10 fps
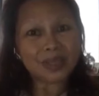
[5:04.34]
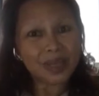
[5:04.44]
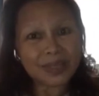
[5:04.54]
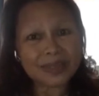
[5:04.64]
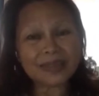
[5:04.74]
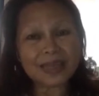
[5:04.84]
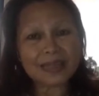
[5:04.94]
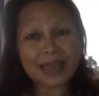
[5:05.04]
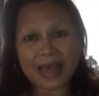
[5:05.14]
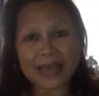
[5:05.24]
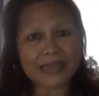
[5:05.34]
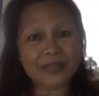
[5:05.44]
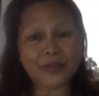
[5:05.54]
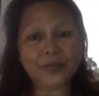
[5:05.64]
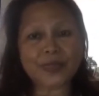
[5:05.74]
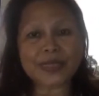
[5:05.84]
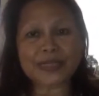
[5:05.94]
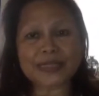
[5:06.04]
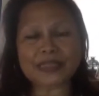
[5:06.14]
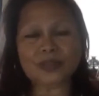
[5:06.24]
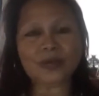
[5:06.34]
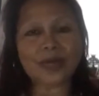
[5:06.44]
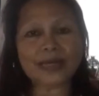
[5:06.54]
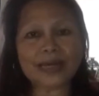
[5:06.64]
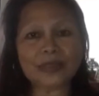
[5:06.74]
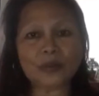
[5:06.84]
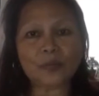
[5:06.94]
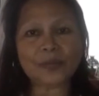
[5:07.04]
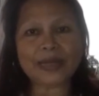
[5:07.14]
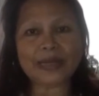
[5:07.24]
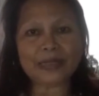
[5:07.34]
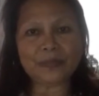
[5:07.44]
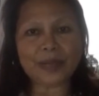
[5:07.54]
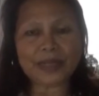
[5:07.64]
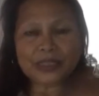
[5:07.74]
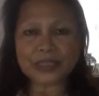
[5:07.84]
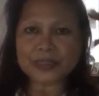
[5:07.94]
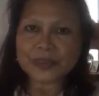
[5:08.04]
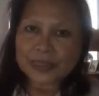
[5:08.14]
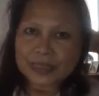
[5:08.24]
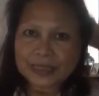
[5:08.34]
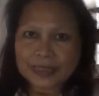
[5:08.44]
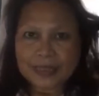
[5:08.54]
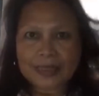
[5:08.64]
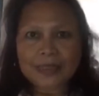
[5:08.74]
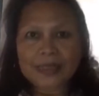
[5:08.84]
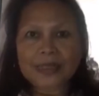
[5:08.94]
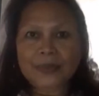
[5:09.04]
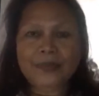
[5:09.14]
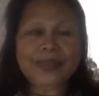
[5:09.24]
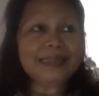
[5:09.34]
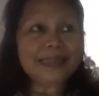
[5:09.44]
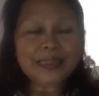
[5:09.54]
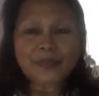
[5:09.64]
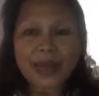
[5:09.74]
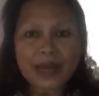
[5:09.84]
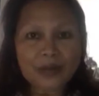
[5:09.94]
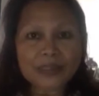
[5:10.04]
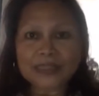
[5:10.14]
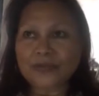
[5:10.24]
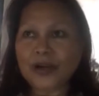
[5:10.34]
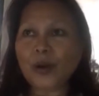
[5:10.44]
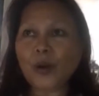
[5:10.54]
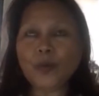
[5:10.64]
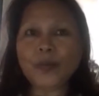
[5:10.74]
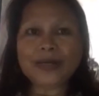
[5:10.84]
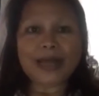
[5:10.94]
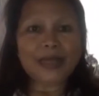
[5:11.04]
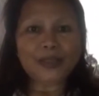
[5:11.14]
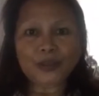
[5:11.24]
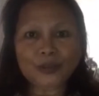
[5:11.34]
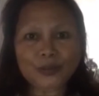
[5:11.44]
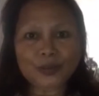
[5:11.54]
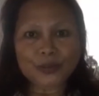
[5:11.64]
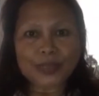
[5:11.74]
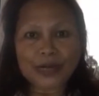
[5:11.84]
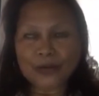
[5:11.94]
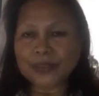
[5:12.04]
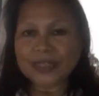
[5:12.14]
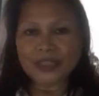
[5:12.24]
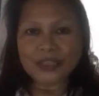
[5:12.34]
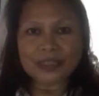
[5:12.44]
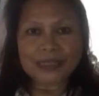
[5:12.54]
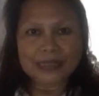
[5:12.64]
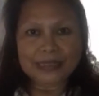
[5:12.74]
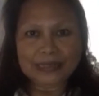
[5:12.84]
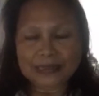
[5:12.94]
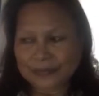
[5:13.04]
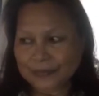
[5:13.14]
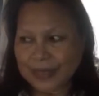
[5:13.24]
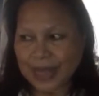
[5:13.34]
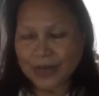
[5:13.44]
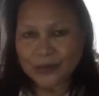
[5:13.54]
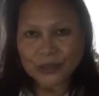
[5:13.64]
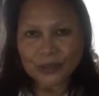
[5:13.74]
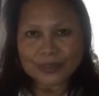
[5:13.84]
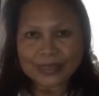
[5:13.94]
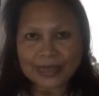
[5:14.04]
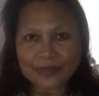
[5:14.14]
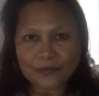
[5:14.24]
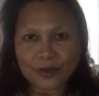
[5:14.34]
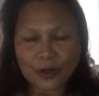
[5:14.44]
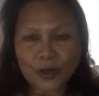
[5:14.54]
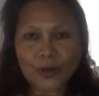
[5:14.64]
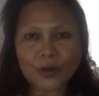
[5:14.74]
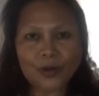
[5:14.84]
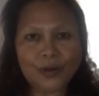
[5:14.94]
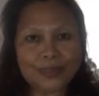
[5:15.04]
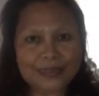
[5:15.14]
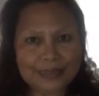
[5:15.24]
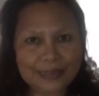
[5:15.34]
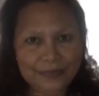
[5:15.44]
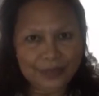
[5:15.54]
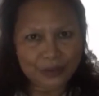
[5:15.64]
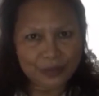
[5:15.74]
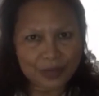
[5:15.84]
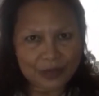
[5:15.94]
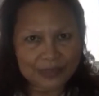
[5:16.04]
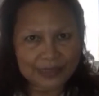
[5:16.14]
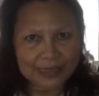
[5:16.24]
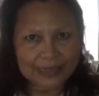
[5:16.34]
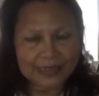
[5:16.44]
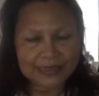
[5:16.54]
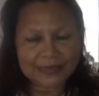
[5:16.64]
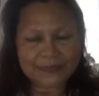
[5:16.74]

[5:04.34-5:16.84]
not that high, the humidity, so I can't complain that much. But since my house is very open, I don't use air condition in the lounge on the second floor or the living room downstairs.